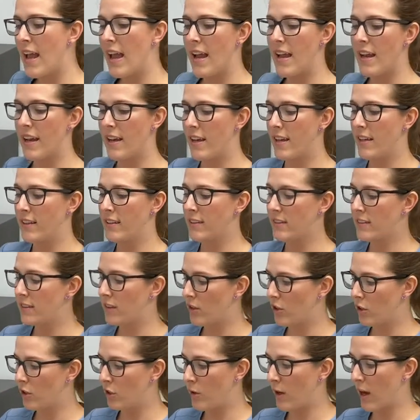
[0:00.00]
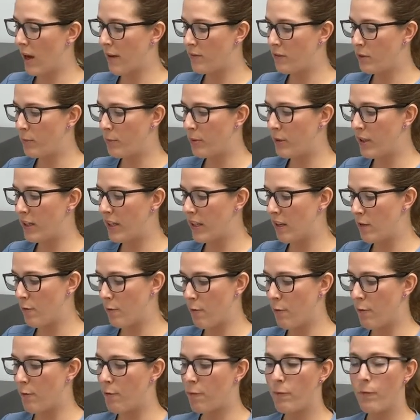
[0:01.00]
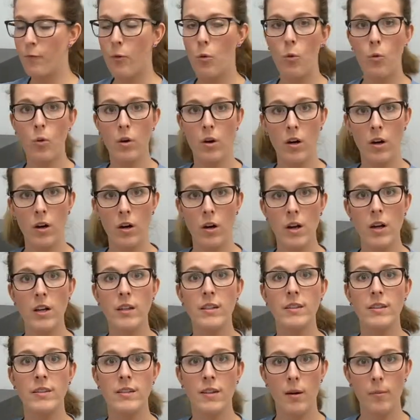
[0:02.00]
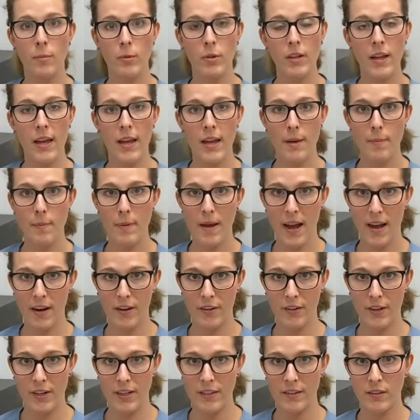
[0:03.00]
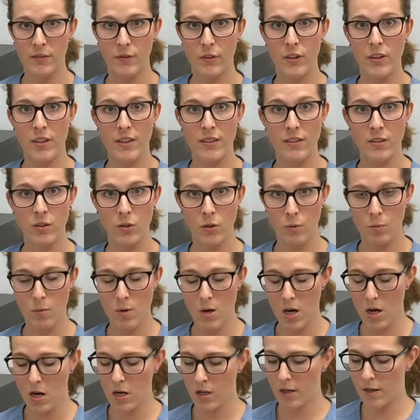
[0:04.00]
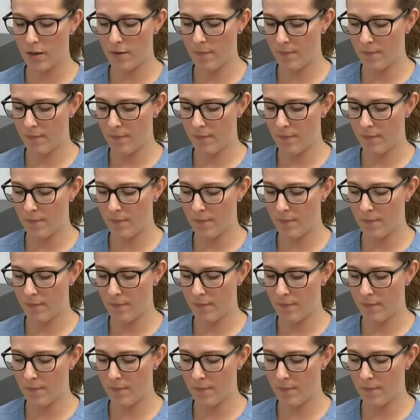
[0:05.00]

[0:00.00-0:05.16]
And you have to put in 4 AA batteries for this to work.